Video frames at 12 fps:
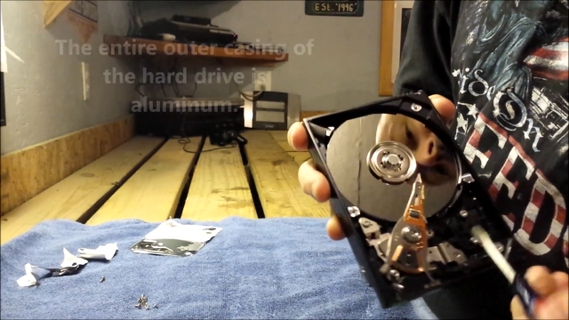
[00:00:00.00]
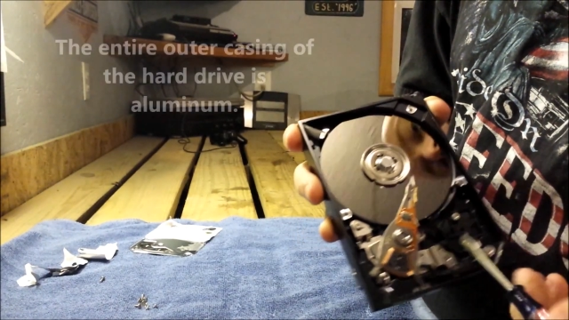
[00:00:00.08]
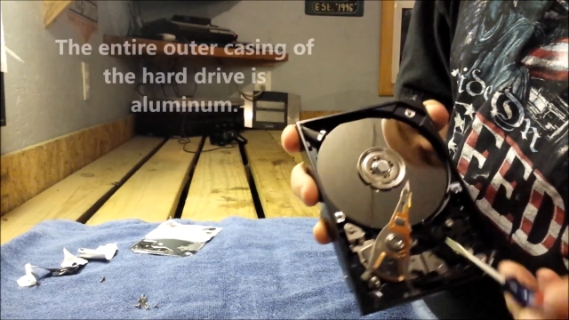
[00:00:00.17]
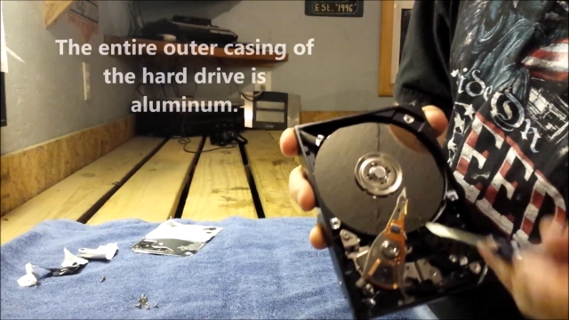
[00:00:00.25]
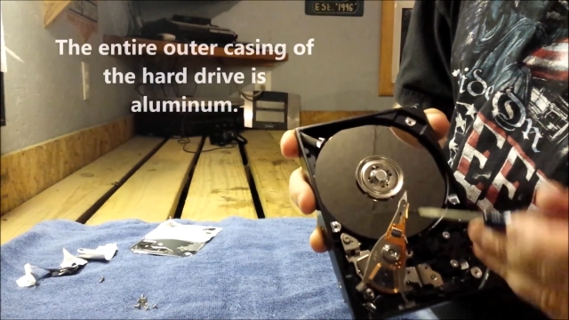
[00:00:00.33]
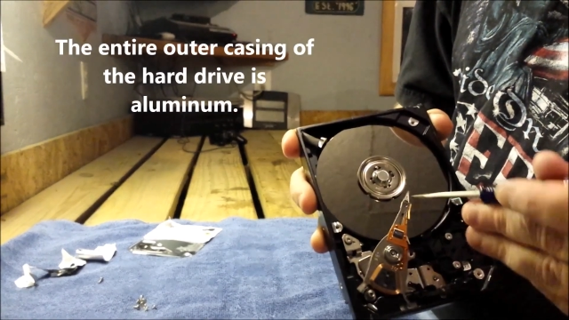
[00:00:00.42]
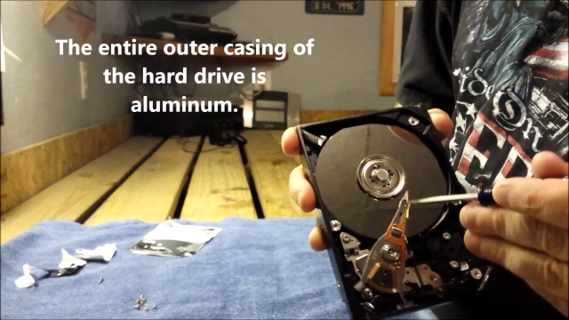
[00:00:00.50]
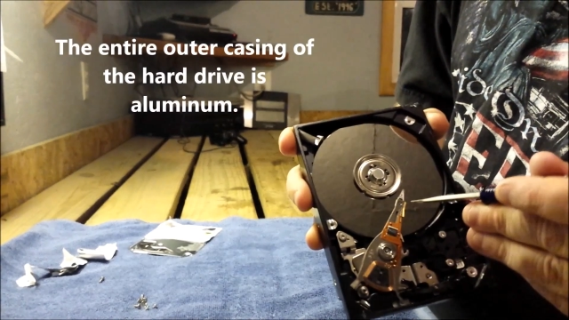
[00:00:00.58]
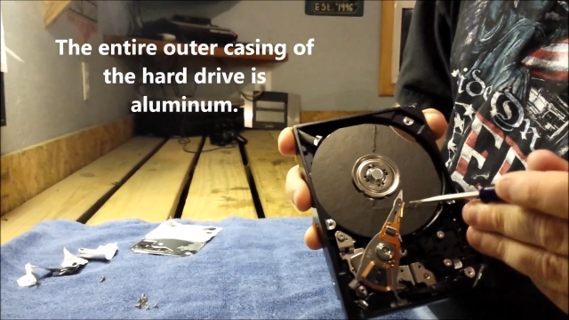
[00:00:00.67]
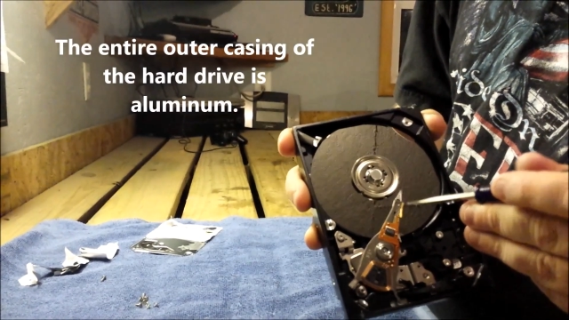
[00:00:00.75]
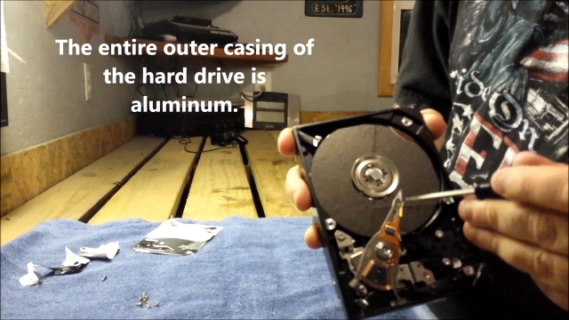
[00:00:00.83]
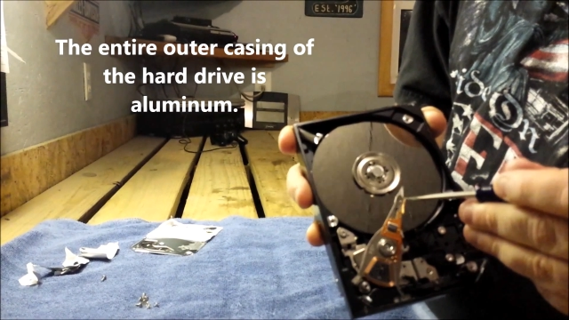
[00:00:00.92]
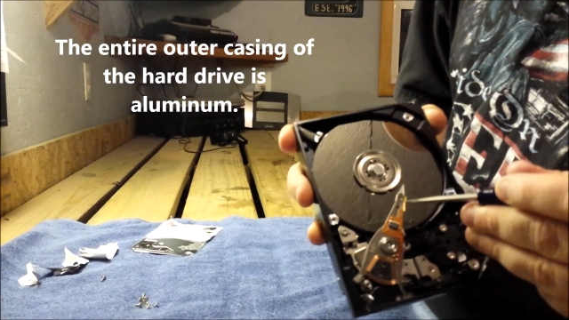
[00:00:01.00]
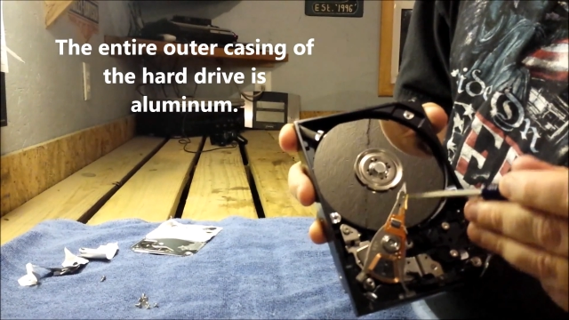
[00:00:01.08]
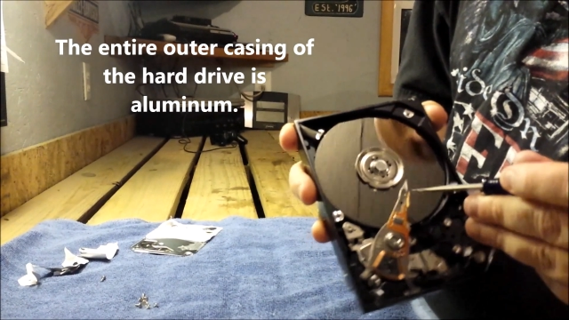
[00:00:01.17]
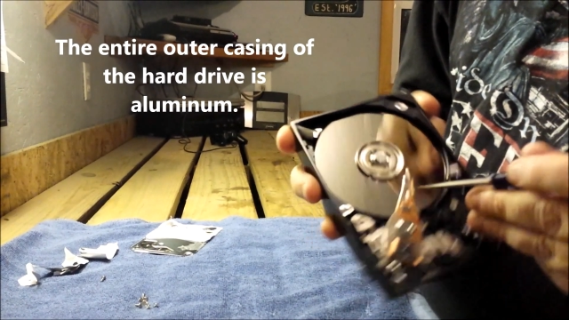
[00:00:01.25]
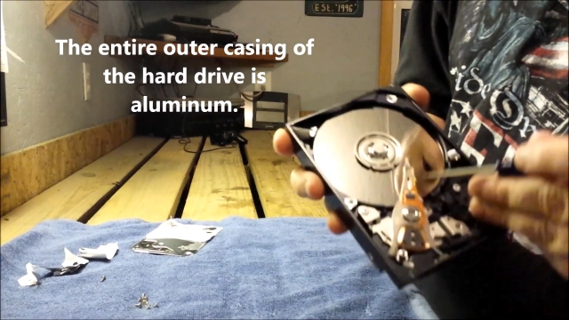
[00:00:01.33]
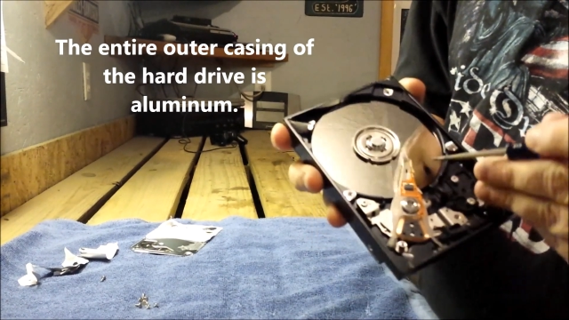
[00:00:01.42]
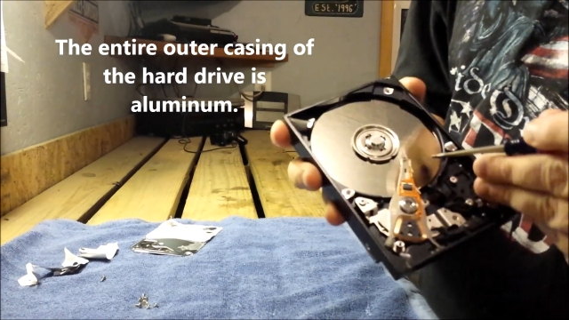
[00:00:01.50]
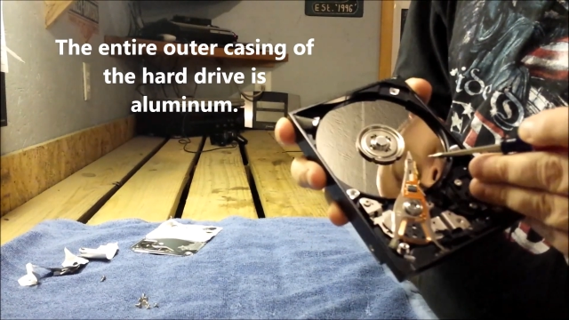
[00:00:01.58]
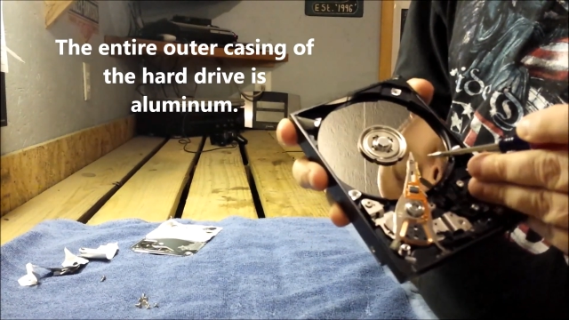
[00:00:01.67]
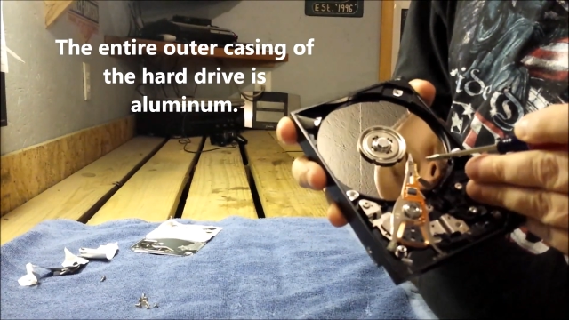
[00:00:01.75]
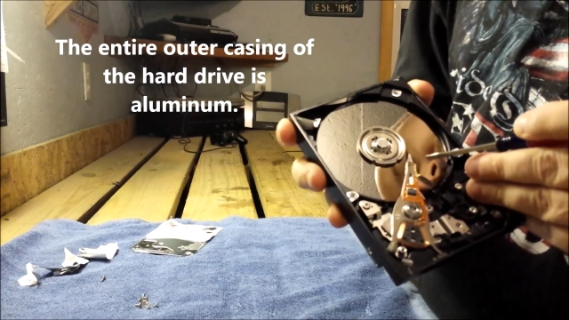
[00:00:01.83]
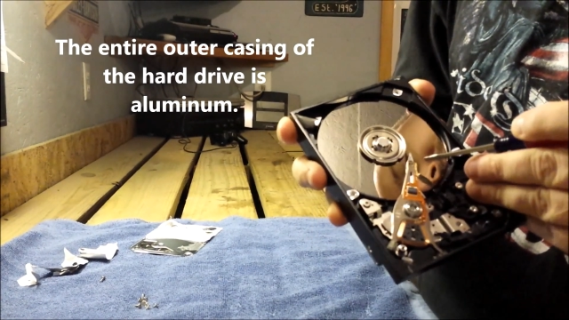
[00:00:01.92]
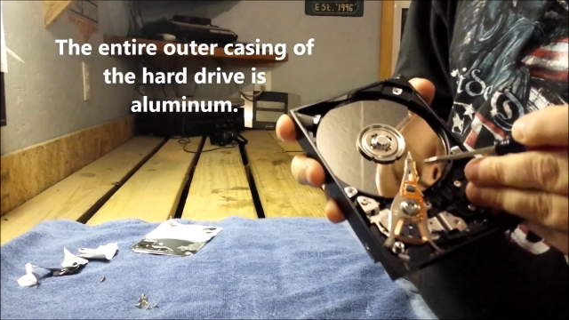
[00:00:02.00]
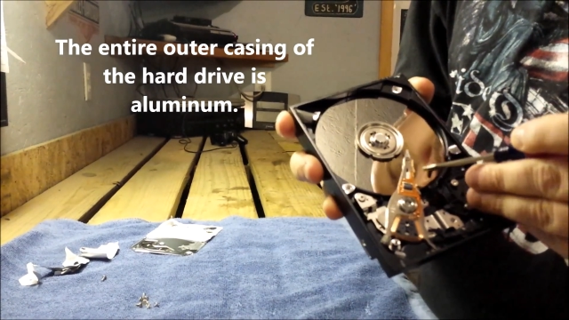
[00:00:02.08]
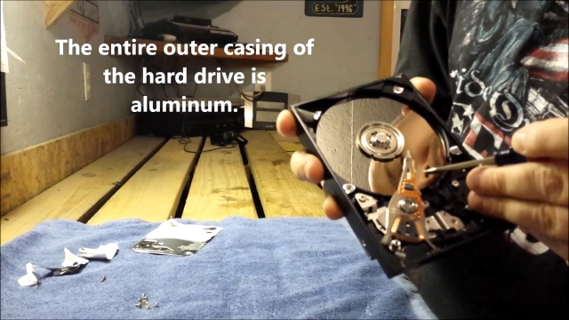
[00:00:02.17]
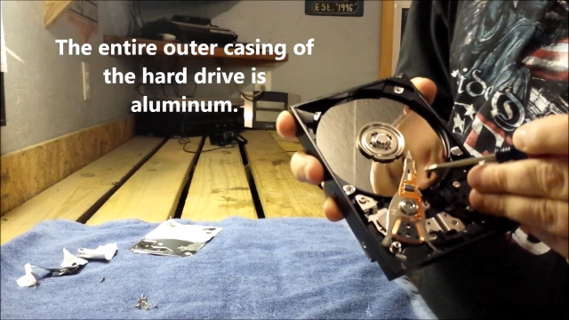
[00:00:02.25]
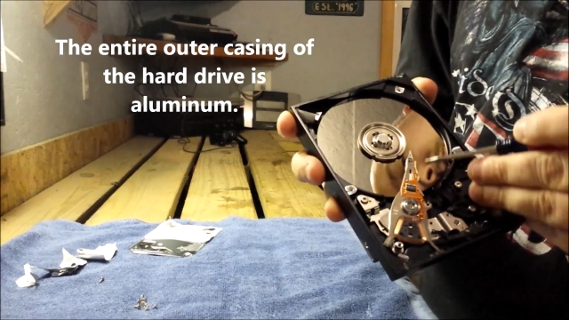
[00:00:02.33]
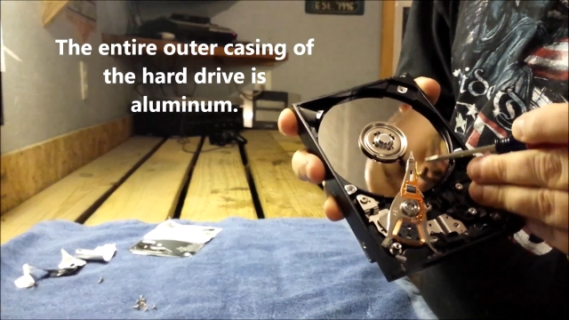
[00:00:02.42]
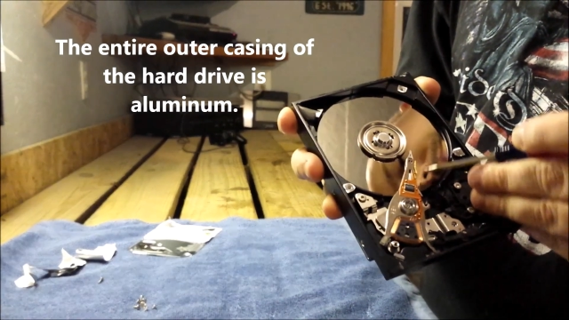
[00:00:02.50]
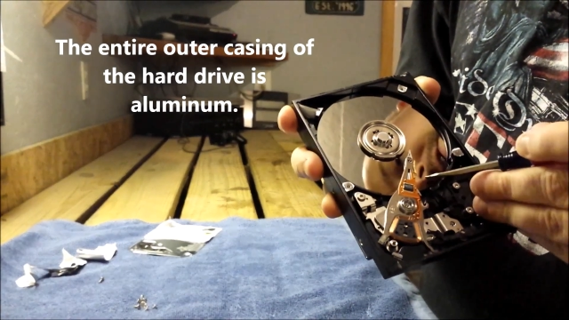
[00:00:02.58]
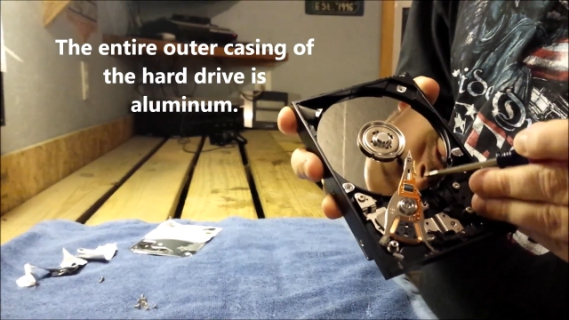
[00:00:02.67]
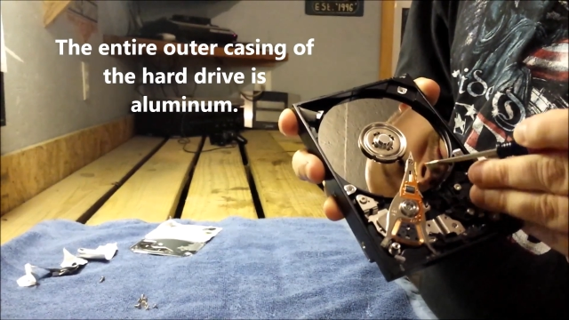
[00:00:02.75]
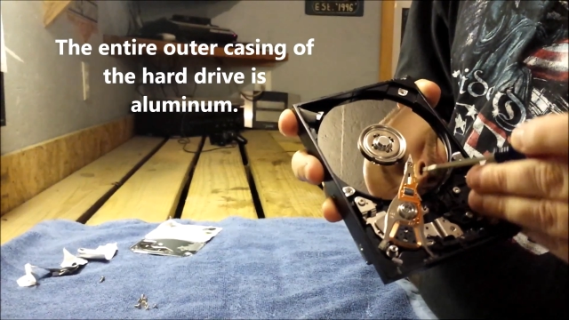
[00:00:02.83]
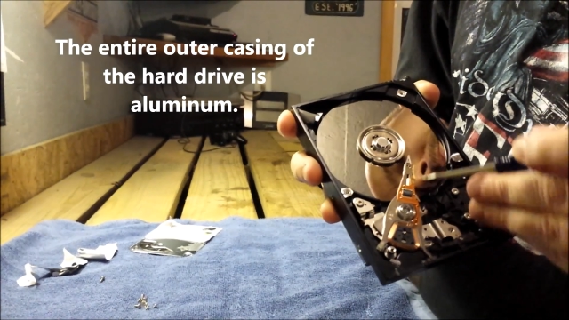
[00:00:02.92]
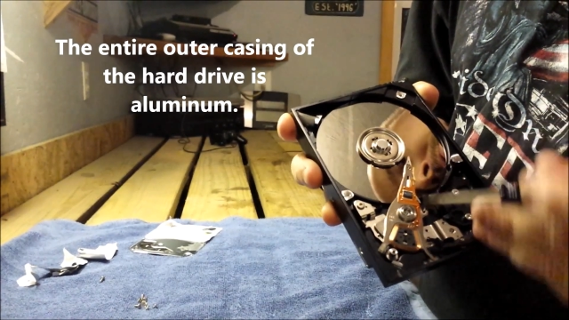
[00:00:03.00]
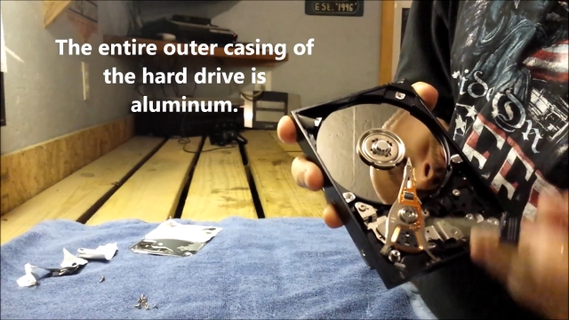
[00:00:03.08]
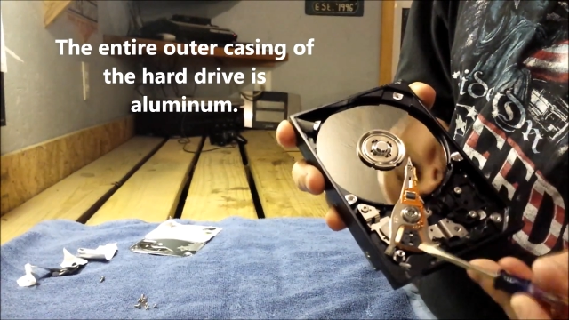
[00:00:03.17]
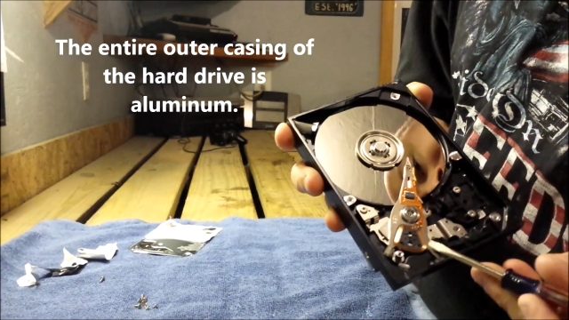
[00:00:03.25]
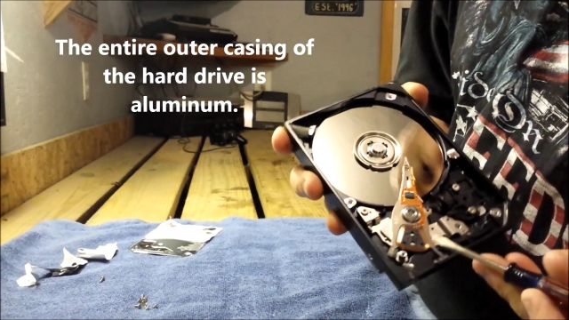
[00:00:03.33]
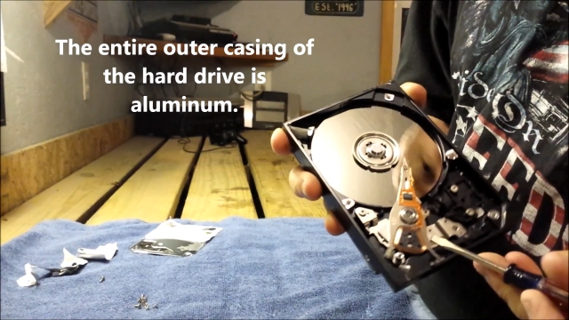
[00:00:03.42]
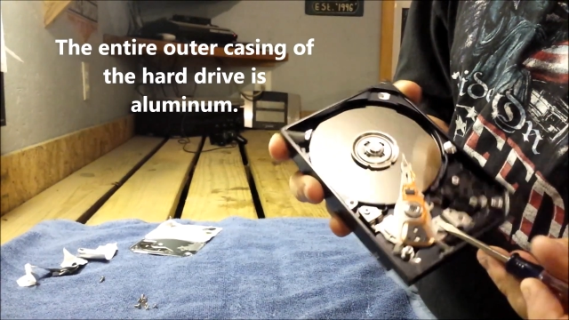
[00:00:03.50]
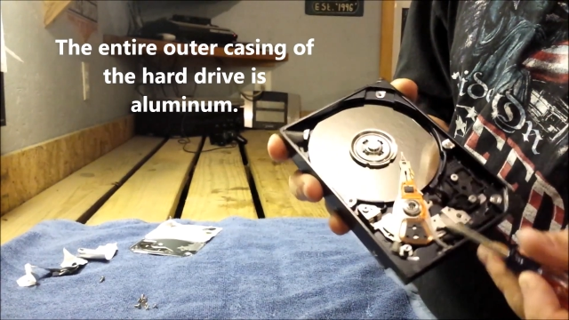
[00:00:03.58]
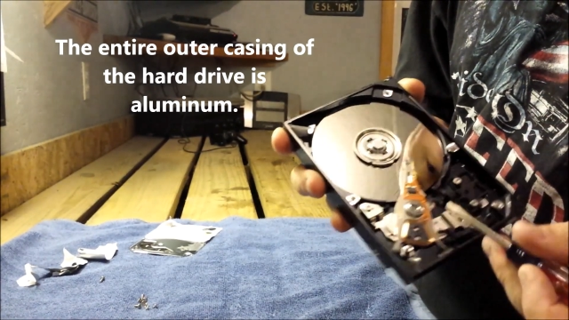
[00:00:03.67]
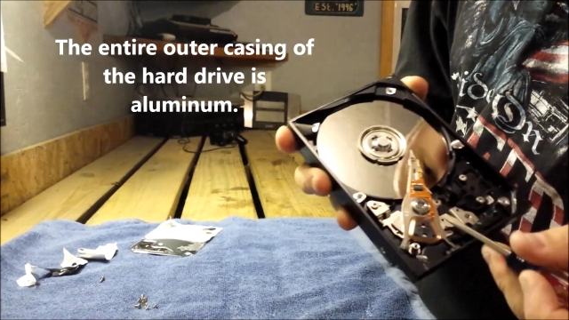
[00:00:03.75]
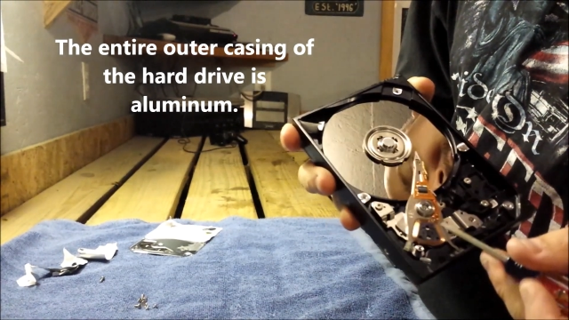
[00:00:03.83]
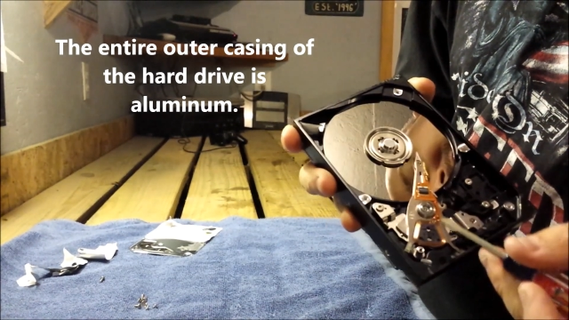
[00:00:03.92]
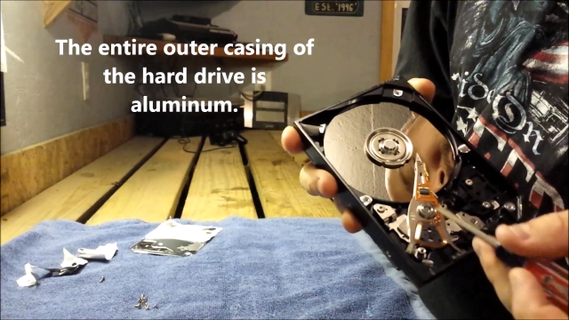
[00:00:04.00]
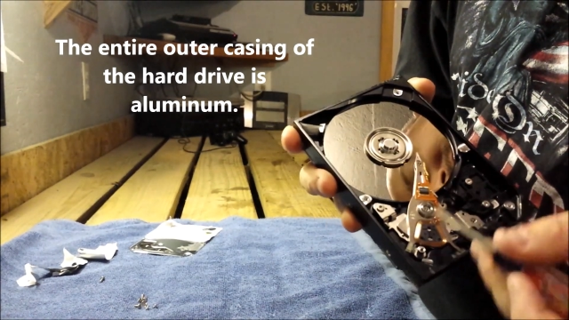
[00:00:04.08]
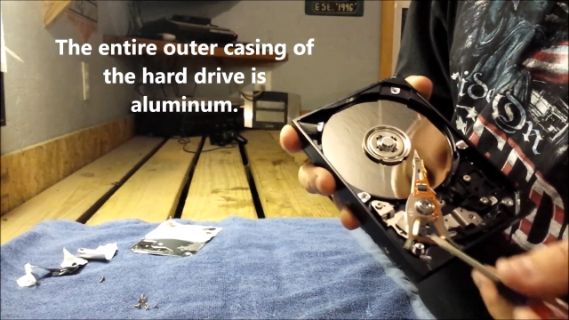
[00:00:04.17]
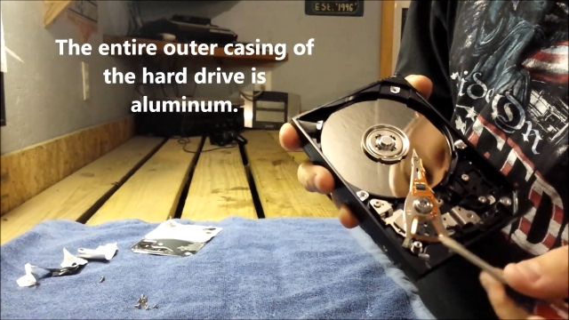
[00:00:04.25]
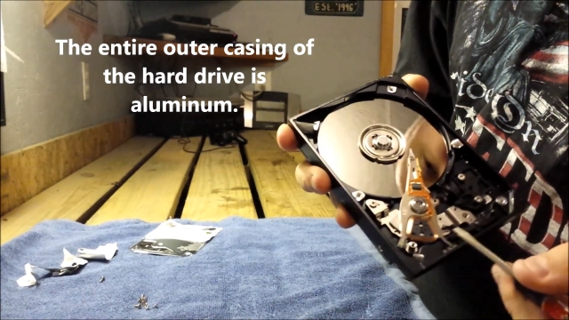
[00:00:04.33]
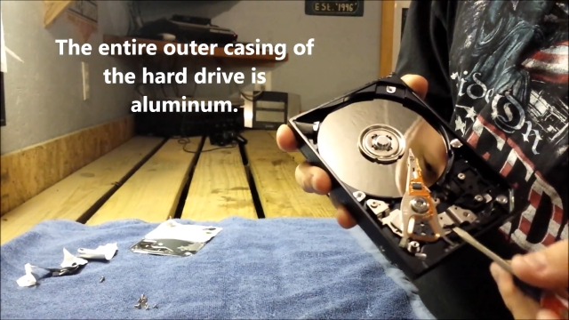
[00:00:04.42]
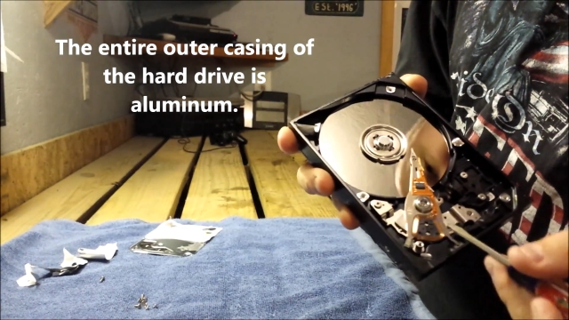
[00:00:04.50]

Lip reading: Nobody's mouth can be seen.